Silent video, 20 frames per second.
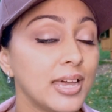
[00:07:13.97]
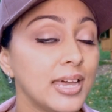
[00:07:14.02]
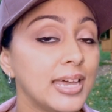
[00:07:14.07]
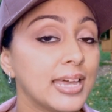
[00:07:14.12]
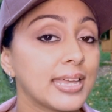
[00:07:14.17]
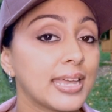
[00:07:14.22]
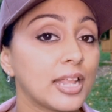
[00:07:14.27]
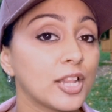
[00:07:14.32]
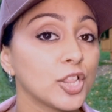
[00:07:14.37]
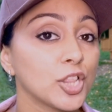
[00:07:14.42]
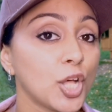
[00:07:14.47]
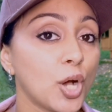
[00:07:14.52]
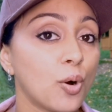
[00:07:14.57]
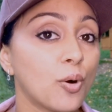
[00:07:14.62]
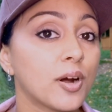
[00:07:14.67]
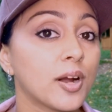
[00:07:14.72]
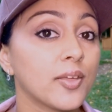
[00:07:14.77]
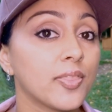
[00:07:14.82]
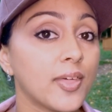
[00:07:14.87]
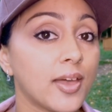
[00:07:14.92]
can
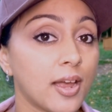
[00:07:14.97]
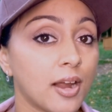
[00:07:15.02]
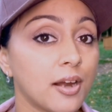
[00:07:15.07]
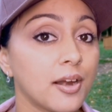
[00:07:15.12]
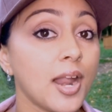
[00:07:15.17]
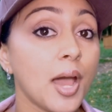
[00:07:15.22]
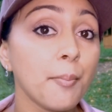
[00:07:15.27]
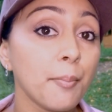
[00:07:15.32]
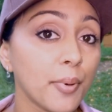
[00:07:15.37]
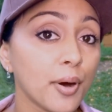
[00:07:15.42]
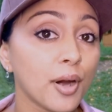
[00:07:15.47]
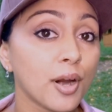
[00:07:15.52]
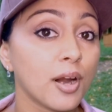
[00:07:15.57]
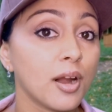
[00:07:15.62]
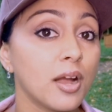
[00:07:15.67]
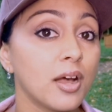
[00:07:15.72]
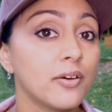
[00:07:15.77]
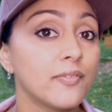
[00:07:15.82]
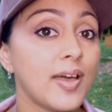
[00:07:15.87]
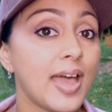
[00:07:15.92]
lower their number
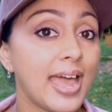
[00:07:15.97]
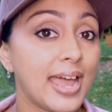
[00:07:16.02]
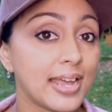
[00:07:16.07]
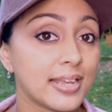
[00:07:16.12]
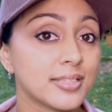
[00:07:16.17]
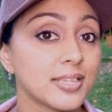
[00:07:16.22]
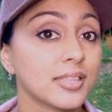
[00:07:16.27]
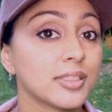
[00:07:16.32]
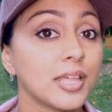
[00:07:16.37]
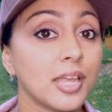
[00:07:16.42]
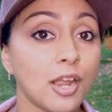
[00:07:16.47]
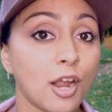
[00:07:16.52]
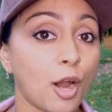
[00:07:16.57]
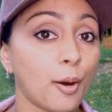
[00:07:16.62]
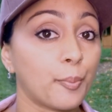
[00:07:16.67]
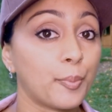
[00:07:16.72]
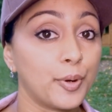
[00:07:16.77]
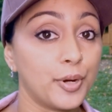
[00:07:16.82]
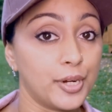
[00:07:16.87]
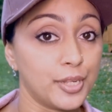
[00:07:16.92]
of eggs that they are
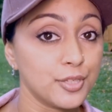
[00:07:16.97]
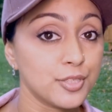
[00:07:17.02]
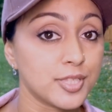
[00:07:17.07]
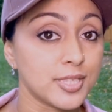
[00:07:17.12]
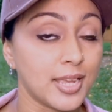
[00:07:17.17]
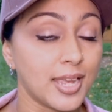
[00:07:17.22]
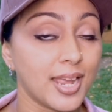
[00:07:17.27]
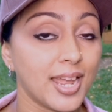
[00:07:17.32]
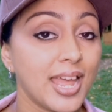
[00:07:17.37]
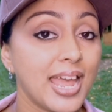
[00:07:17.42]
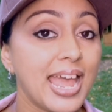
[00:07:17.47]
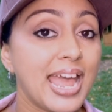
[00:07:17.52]
producing.